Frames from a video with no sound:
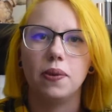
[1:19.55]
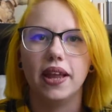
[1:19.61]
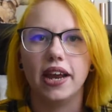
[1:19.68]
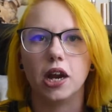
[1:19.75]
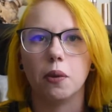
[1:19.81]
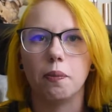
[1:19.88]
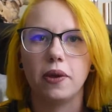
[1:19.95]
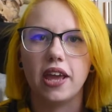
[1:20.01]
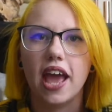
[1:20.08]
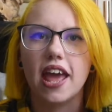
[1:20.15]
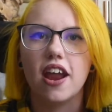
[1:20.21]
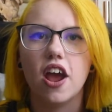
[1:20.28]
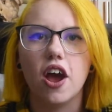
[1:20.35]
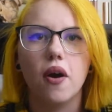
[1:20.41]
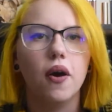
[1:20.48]
Player
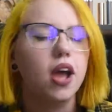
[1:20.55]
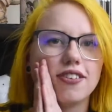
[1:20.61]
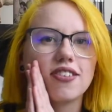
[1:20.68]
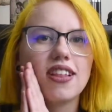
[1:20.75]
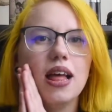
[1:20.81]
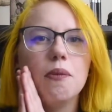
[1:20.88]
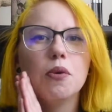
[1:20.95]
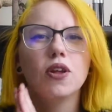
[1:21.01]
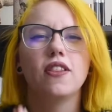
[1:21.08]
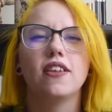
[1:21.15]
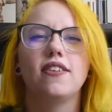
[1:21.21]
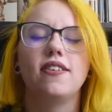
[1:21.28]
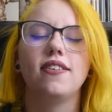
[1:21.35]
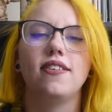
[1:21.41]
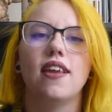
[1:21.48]
Piano. Disclaimer,
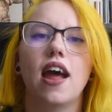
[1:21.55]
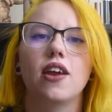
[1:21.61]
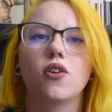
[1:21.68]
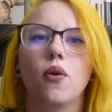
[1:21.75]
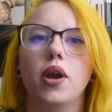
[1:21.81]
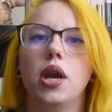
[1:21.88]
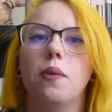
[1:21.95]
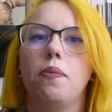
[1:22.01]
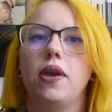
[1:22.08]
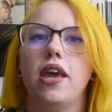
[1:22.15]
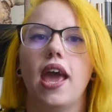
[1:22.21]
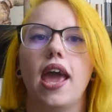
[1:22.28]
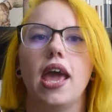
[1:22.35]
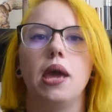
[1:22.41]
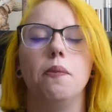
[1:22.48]
this is not going to
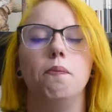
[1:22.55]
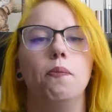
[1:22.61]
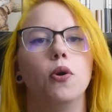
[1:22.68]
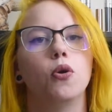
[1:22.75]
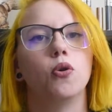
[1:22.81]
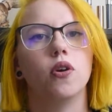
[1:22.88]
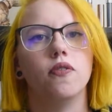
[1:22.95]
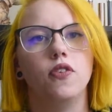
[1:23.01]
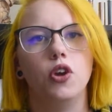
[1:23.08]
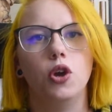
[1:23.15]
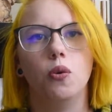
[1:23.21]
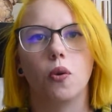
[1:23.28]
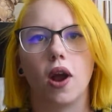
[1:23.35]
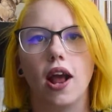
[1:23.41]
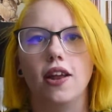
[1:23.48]
be a book
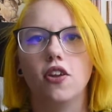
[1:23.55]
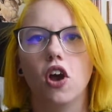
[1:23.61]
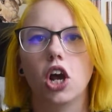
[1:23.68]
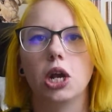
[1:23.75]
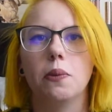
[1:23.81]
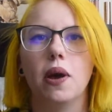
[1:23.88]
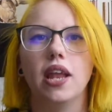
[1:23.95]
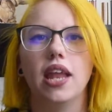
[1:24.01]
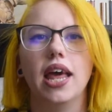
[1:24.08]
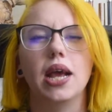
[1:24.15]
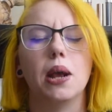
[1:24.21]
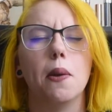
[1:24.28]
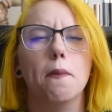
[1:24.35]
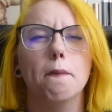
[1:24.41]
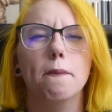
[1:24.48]
review where I talk about
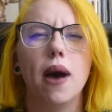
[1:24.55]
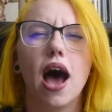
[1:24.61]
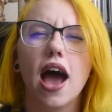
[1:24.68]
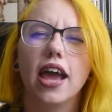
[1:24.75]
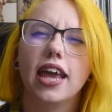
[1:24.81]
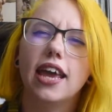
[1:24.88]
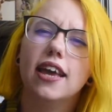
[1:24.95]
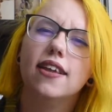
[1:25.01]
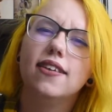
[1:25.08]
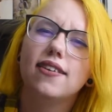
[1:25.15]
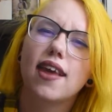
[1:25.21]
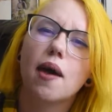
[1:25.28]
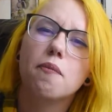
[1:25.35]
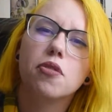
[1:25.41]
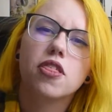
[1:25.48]
like my
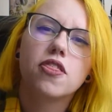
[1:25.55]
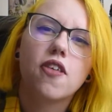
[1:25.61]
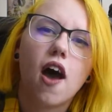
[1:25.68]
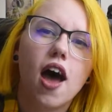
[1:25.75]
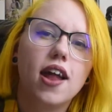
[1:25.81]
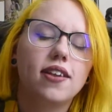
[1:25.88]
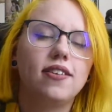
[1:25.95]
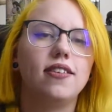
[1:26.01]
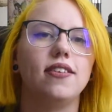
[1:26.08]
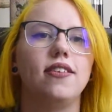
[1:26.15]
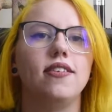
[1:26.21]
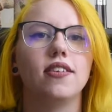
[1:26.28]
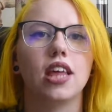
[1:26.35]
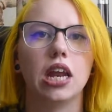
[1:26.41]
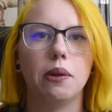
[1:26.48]
in-depth thoughts.
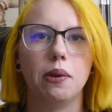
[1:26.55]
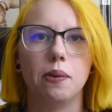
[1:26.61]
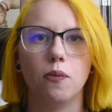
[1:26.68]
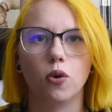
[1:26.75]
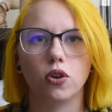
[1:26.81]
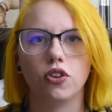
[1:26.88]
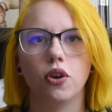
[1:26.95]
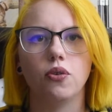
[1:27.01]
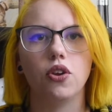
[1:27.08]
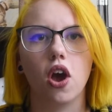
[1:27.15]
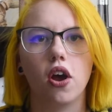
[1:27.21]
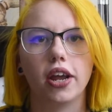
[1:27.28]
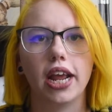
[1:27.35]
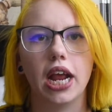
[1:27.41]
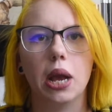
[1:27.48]
This is going to be more so
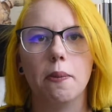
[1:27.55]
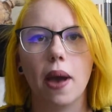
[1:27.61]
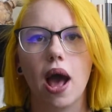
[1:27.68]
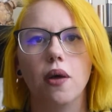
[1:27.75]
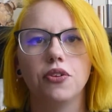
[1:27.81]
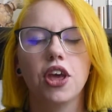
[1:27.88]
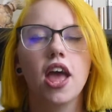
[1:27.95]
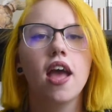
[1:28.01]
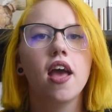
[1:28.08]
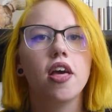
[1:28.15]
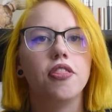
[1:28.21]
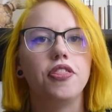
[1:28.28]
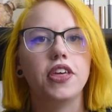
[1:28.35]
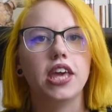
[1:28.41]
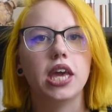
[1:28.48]
talking about
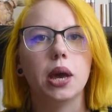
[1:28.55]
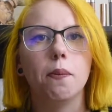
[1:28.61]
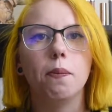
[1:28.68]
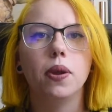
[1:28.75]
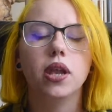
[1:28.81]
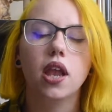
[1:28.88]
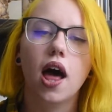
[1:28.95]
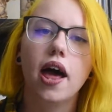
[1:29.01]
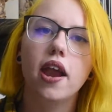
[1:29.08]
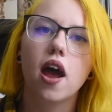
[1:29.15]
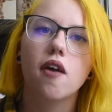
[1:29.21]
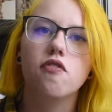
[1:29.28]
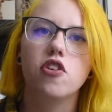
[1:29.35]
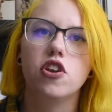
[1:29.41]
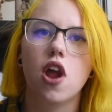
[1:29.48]
the plot
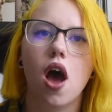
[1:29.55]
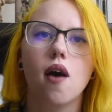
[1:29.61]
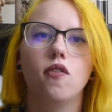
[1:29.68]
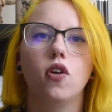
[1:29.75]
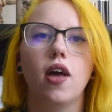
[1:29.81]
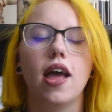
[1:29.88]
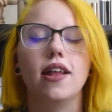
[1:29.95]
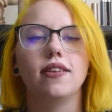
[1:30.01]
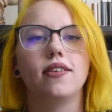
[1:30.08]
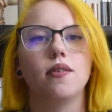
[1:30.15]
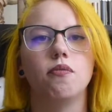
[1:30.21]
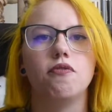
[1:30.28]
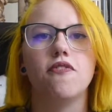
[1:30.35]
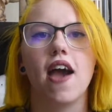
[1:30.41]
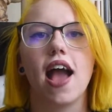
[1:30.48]
of the novel and
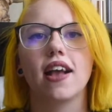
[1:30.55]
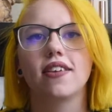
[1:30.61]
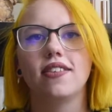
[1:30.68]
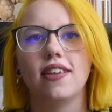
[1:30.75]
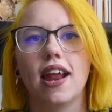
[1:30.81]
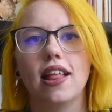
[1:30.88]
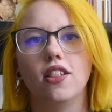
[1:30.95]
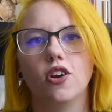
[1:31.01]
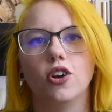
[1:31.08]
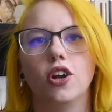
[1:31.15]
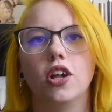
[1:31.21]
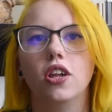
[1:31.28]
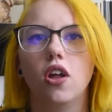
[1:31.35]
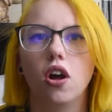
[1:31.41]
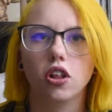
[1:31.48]
some facts that I learned
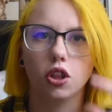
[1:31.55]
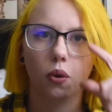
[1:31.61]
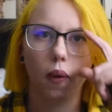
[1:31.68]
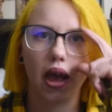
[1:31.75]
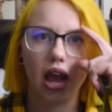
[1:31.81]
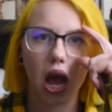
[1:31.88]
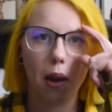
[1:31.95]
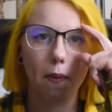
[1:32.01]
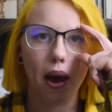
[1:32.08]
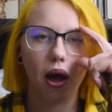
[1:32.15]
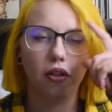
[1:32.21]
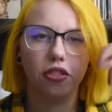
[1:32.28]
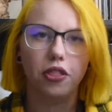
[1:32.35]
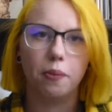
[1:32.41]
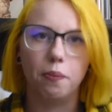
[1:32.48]
along the way
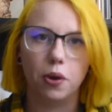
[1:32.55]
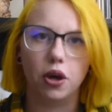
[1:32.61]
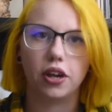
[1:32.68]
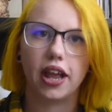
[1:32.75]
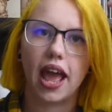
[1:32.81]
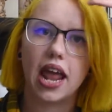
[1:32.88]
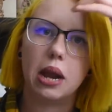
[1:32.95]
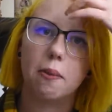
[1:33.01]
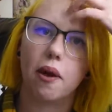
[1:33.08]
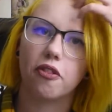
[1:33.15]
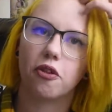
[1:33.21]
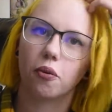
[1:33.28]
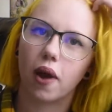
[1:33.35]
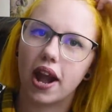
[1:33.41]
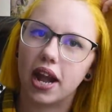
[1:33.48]
about the book and about
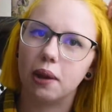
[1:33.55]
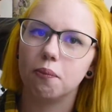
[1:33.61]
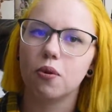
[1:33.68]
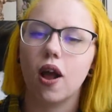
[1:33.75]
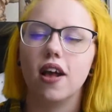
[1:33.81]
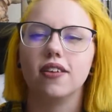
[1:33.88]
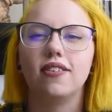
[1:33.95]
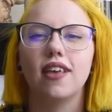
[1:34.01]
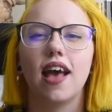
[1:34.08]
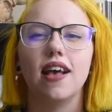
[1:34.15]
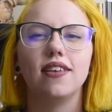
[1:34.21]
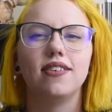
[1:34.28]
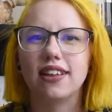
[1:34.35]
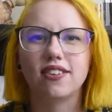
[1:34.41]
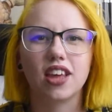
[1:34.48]
the writing
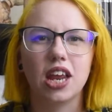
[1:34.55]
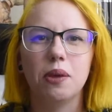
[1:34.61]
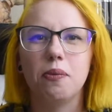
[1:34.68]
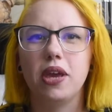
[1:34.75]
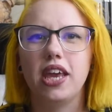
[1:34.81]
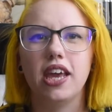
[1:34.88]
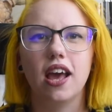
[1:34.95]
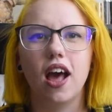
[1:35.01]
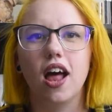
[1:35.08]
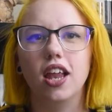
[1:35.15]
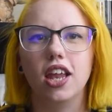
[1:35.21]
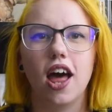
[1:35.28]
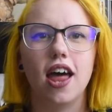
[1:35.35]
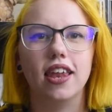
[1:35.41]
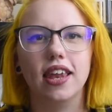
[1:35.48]
process. It's going to be a
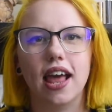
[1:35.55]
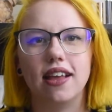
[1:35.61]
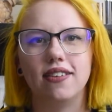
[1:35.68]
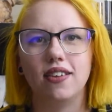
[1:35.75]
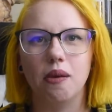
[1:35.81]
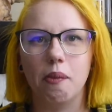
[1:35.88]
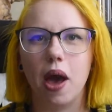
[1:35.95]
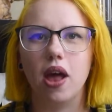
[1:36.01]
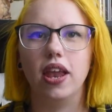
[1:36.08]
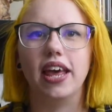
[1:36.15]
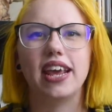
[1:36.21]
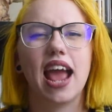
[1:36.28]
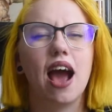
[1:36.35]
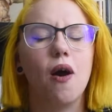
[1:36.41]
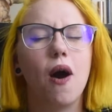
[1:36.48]
lot less about
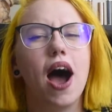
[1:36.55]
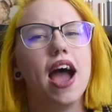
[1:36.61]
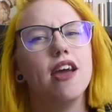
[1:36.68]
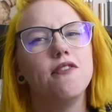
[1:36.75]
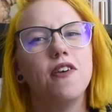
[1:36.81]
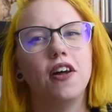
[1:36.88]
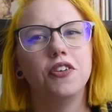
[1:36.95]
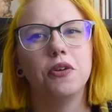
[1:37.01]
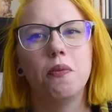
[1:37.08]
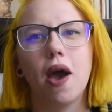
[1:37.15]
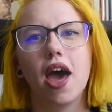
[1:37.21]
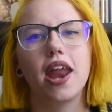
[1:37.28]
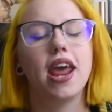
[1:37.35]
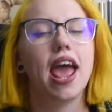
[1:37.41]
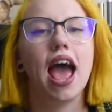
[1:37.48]
like how I felt
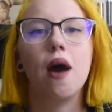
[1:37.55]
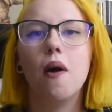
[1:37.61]
about it.